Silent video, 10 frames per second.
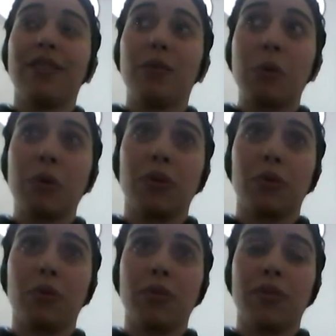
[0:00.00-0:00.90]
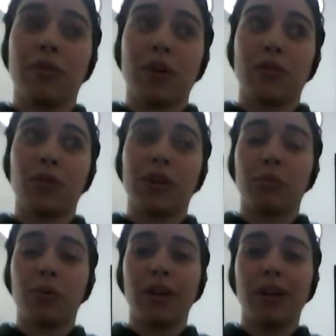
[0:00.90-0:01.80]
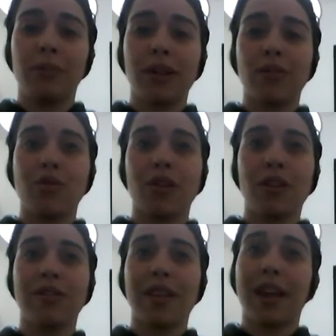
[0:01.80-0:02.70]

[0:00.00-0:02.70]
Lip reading: for as far as what to put in mason jars,